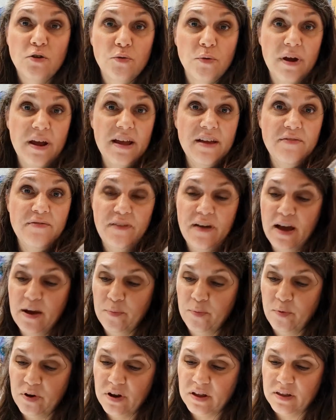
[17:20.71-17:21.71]
gray
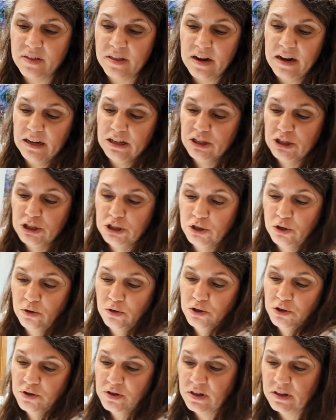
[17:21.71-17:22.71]
fabric that I just
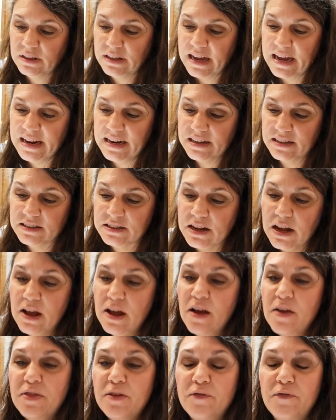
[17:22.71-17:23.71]
showed you, the
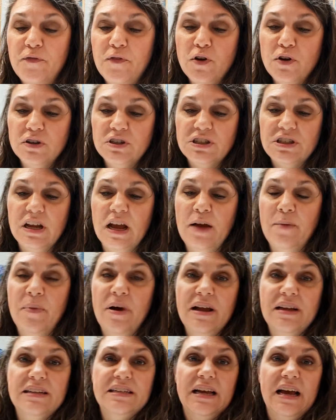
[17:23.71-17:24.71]
lightest, the first time
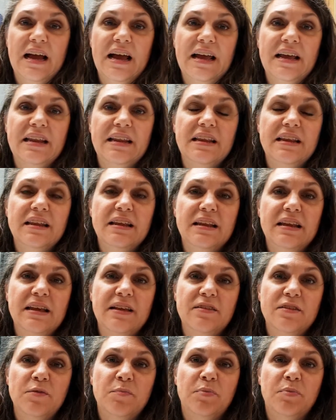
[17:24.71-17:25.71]
I dyed
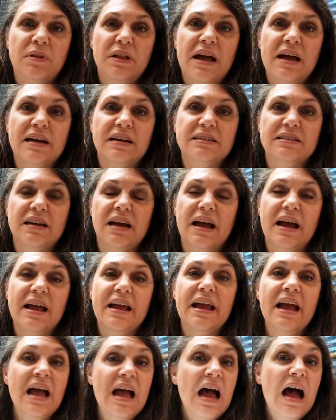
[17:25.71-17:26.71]
in the black
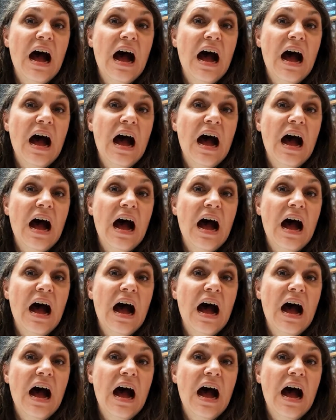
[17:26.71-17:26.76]
dye,